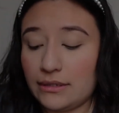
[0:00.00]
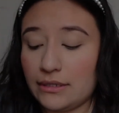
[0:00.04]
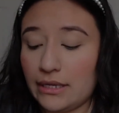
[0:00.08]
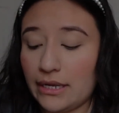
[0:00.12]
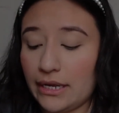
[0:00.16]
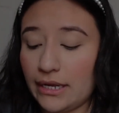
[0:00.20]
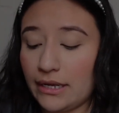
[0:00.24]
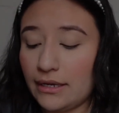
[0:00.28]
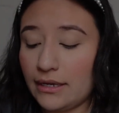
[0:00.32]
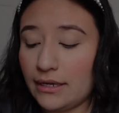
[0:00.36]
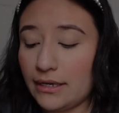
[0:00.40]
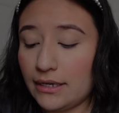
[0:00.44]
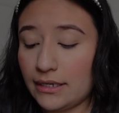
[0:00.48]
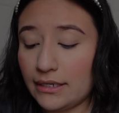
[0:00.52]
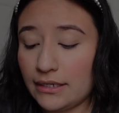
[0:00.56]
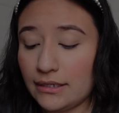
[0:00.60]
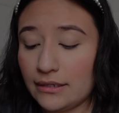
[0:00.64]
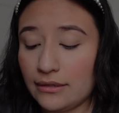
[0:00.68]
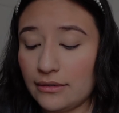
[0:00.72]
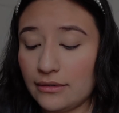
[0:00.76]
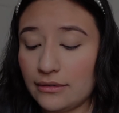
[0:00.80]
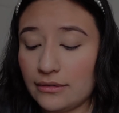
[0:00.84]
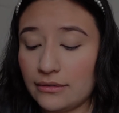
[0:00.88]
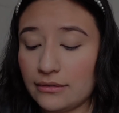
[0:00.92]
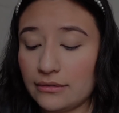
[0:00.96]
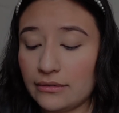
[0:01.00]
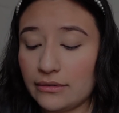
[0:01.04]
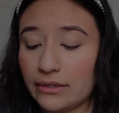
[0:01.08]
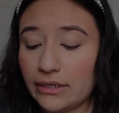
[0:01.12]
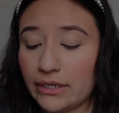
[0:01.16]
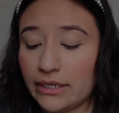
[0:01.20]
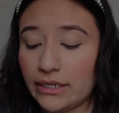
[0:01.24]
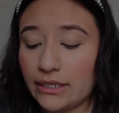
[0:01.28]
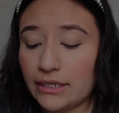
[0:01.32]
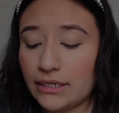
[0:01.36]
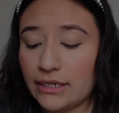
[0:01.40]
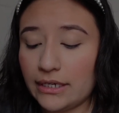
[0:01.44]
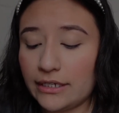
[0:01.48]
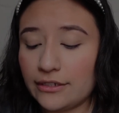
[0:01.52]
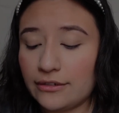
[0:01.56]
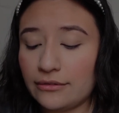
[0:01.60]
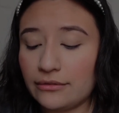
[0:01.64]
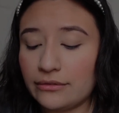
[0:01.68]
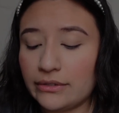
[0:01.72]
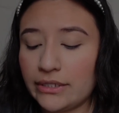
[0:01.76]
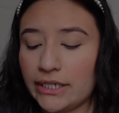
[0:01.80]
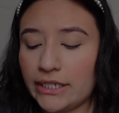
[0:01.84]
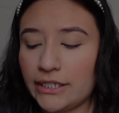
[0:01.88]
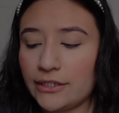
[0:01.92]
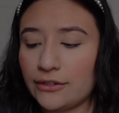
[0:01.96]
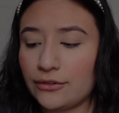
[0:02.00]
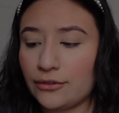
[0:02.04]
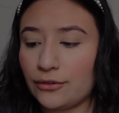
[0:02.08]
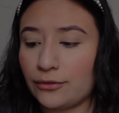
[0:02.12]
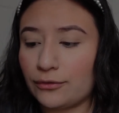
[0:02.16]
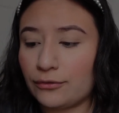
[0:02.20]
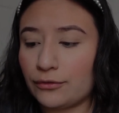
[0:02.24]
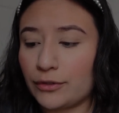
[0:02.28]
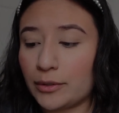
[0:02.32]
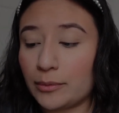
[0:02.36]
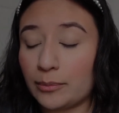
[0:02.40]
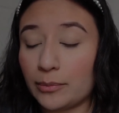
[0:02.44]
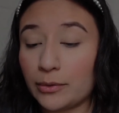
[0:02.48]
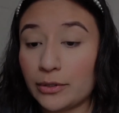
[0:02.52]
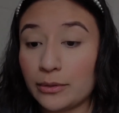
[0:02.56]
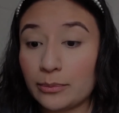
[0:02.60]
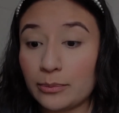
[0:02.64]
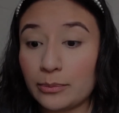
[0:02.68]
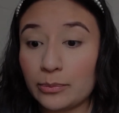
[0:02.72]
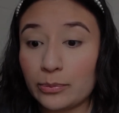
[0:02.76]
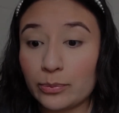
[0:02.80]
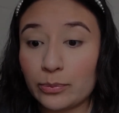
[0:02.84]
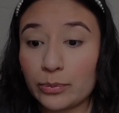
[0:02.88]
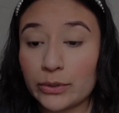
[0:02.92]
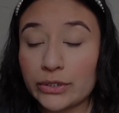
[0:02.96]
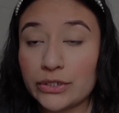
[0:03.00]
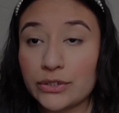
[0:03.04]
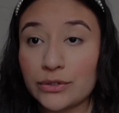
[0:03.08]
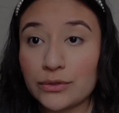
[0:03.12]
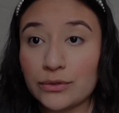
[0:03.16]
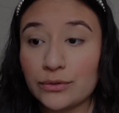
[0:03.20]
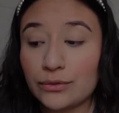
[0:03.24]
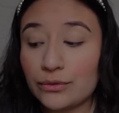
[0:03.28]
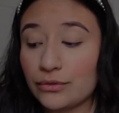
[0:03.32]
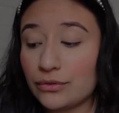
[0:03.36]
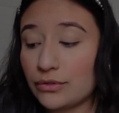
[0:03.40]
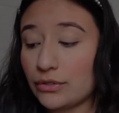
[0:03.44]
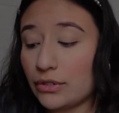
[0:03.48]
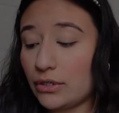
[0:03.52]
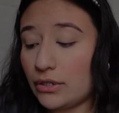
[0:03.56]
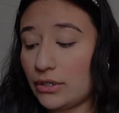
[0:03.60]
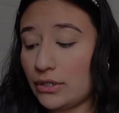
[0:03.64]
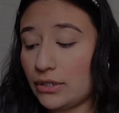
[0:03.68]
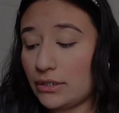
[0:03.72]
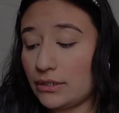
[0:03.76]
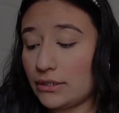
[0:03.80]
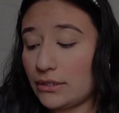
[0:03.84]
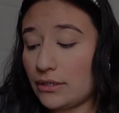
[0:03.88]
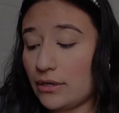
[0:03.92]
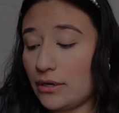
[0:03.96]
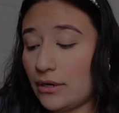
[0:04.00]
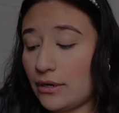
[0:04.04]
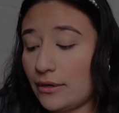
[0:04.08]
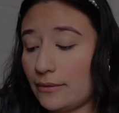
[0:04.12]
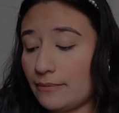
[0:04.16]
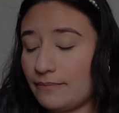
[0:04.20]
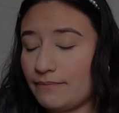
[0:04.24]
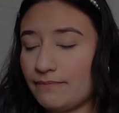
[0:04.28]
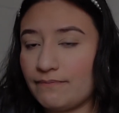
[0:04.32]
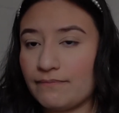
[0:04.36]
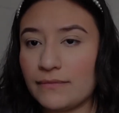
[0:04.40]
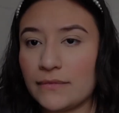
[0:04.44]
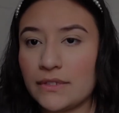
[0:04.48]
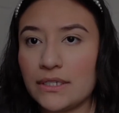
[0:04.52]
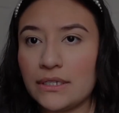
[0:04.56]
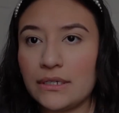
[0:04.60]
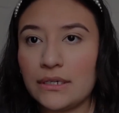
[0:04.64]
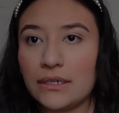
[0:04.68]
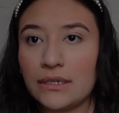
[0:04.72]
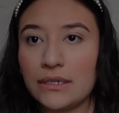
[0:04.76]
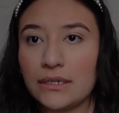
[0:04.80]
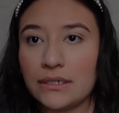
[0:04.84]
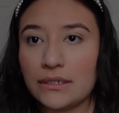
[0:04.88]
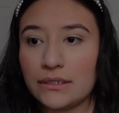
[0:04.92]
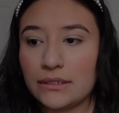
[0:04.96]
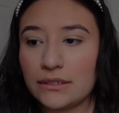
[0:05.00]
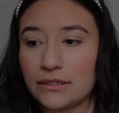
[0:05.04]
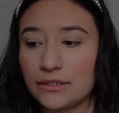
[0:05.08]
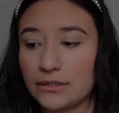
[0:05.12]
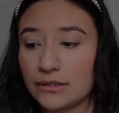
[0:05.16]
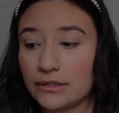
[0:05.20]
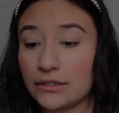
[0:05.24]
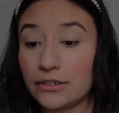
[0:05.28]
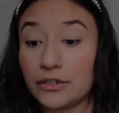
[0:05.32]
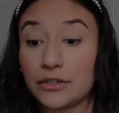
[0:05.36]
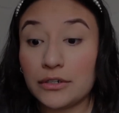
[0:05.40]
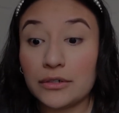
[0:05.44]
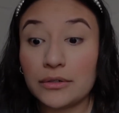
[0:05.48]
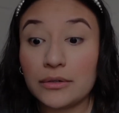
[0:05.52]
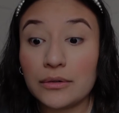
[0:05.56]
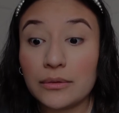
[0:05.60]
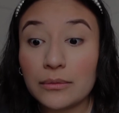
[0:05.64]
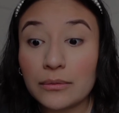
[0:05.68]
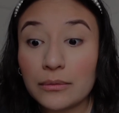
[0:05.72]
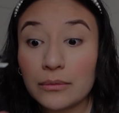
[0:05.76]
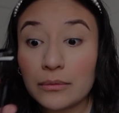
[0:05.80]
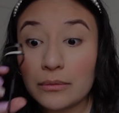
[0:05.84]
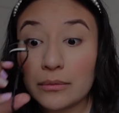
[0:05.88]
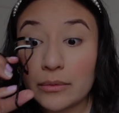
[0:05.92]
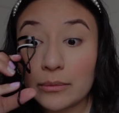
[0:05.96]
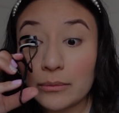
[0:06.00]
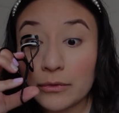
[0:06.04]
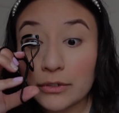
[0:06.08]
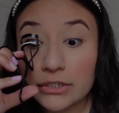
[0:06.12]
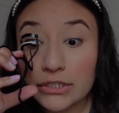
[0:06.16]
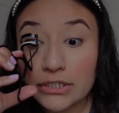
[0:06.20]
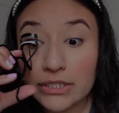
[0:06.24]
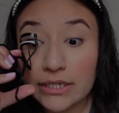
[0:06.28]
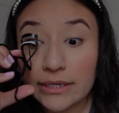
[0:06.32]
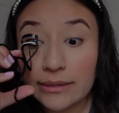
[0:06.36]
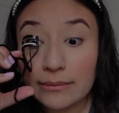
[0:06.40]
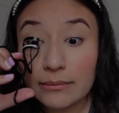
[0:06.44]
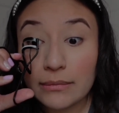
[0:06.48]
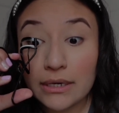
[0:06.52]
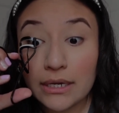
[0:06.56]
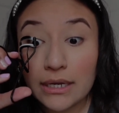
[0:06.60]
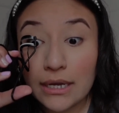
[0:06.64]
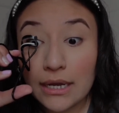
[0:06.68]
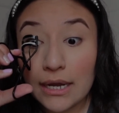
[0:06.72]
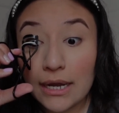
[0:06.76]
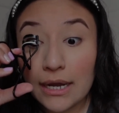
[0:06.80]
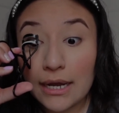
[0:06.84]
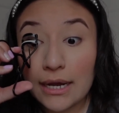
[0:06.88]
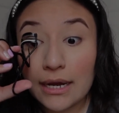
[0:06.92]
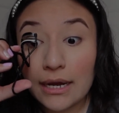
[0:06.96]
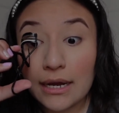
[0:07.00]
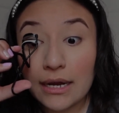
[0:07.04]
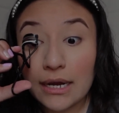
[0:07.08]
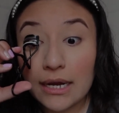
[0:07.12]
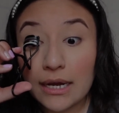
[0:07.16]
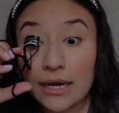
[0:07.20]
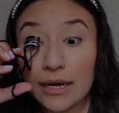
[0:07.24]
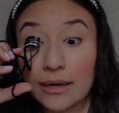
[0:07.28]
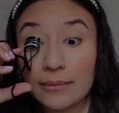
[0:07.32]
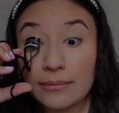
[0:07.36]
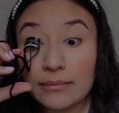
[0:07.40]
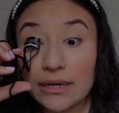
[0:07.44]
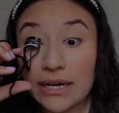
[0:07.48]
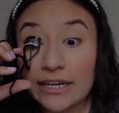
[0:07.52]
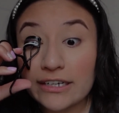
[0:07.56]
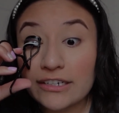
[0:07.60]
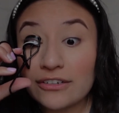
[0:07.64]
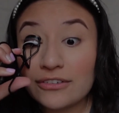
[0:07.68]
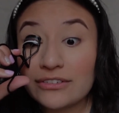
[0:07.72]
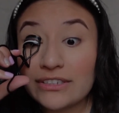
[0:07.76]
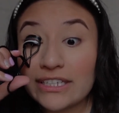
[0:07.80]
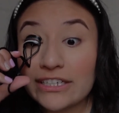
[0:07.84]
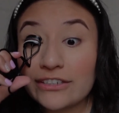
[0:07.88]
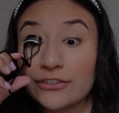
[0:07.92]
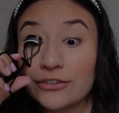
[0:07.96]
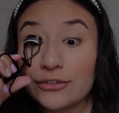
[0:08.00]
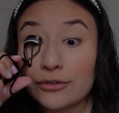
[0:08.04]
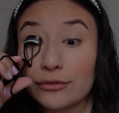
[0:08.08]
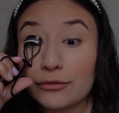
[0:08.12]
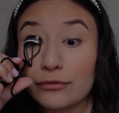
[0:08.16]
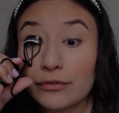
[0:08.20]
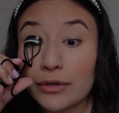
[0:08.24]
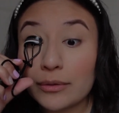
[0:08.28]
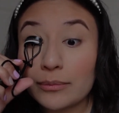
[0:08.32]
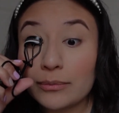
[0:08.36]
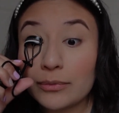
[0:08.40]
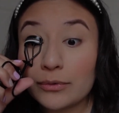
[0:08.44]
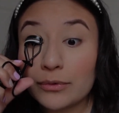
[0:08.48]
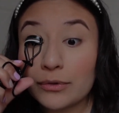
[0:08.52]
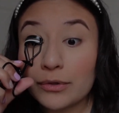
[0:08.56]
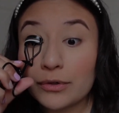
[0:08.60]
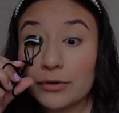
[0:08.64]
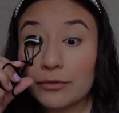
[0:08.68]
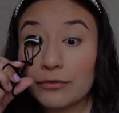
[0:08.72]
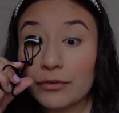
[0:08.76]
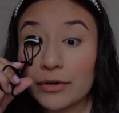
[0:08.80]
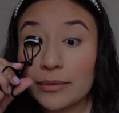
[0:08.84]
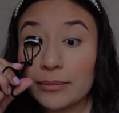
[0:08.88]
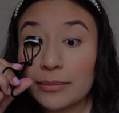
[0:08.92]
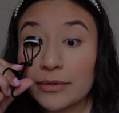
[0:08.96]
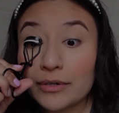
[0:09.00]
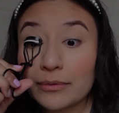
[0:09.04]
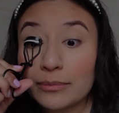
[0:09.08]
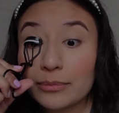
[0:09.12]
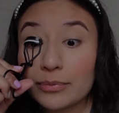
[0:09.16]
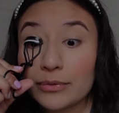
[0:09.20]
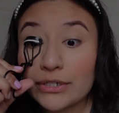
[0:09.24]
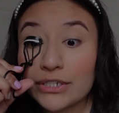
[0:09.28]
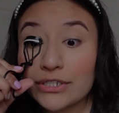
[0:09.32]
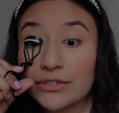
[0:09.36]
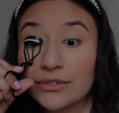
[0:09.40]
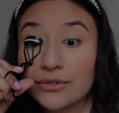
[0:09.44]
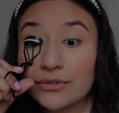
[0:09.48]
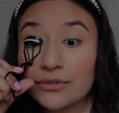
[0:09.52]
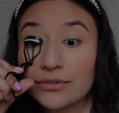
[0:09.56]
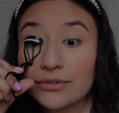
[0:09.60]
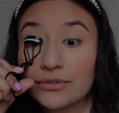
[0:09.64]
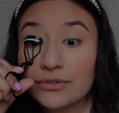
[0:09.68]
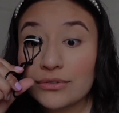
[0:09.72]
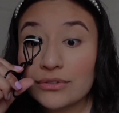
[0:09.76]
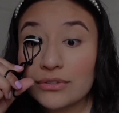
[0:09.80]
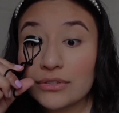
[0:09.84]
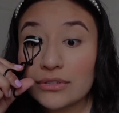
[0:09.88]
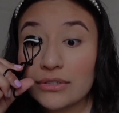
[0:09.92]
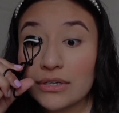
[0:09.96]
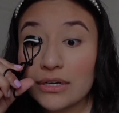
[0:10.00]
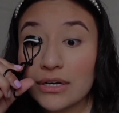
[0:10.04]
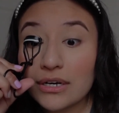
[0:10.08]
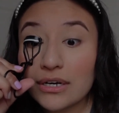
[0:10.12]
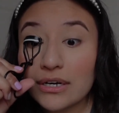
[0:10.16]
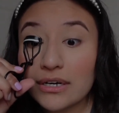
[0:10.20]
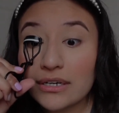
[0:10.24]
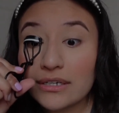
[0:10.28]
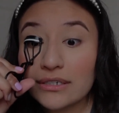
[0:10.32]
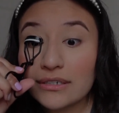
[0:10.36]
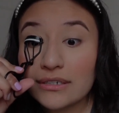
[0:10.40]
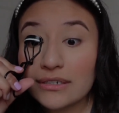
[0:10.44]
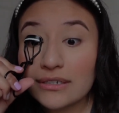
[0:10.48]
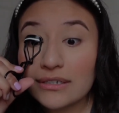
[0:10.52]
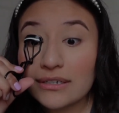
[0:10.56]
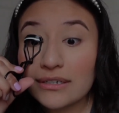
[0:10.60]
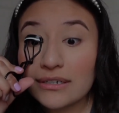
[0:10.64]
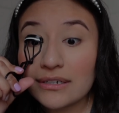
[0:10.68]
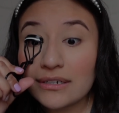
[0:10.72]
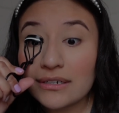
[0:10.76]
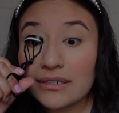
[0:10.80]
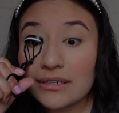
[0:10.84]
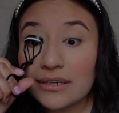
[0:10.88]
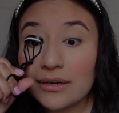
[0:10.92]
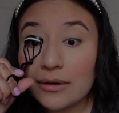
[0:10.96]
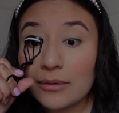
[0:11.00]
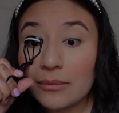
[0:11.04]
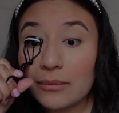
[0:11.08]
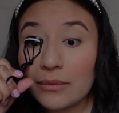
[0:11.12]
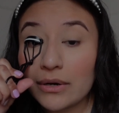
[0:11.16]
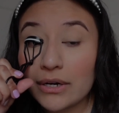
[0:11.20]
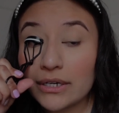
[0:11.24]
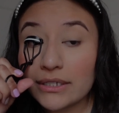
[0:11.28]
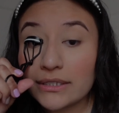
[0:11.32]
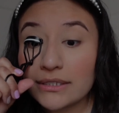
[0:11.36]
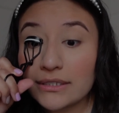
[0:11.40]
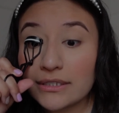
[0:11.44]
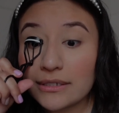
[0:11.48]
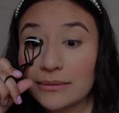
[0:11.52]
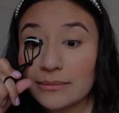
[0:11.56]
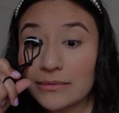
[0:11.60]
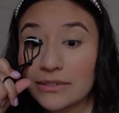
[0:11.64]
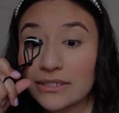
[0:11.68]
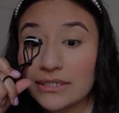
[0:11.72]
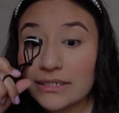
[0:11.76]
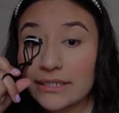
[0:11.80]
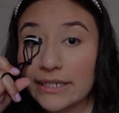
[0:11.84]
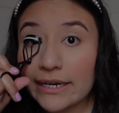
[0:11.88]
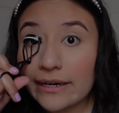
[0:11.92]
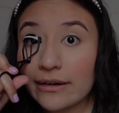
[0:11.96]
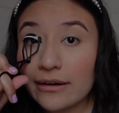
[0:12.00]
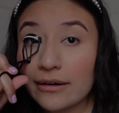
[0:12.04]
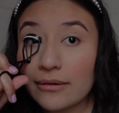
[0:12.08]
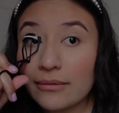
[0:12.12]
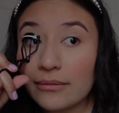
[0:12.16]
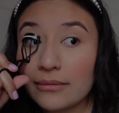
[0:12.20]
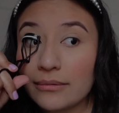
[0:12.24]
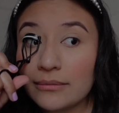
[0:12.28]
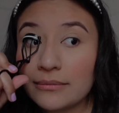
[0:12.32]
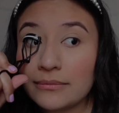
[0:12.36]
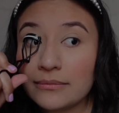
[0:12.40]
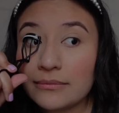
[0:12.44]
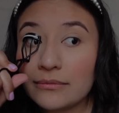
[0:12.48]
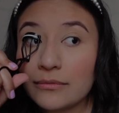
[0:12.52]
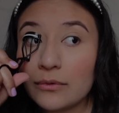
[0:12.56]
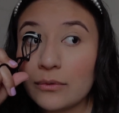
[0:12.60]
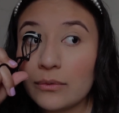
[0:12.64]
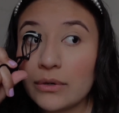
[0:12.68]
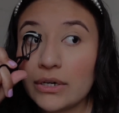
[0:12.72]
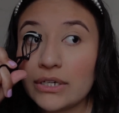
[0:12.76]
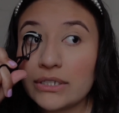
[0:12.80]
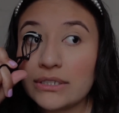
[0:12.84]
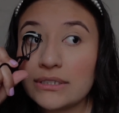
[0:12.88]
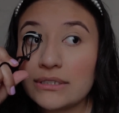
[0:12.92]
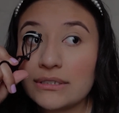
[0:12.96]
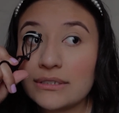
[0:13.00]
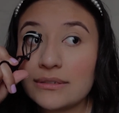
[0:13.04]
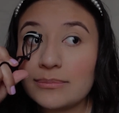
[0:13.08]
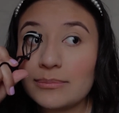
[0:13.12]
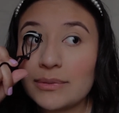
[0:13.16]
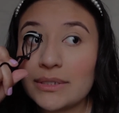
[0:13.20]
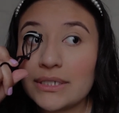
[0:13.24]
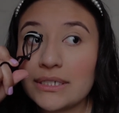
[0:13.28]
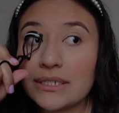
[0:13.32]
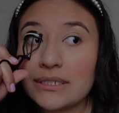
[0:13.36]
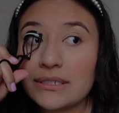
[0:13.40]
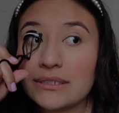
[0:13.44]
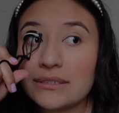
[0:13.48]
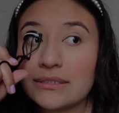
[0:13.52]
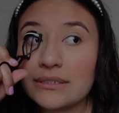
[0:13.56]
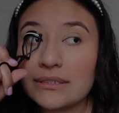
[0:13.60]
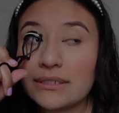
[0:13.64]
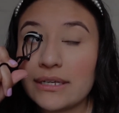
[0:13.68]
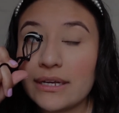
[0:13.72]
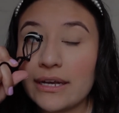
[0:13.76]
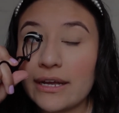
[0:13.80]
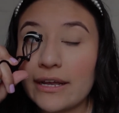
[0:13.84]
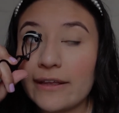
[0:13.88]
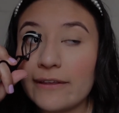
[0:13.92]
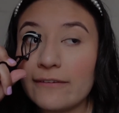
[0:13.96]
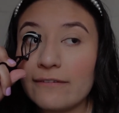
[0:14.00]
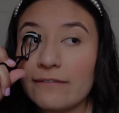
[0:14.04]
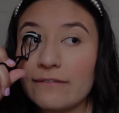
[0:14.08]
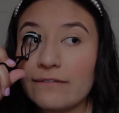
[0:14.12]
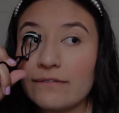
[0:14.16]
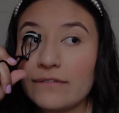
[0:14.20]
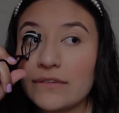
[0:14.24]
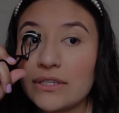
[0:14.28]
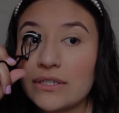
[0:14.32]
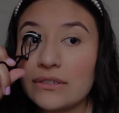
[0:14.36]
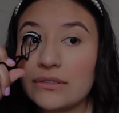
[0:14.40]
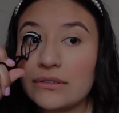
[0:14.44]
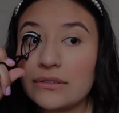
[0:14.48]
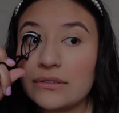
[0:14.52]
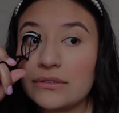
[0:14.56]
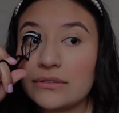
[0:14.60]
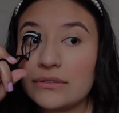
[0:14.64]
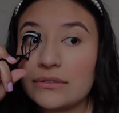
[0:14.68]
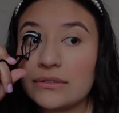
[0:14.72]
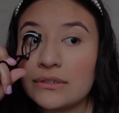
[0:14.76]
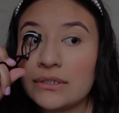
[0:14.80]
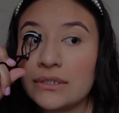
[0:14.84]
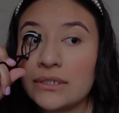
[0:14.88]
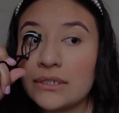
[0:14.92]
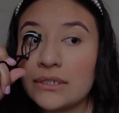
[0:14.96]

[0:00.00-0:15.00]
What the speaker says: I don't like the rubber bristles on to curl one more time. I don't like the rubber bristles on a mascara wand, because I feel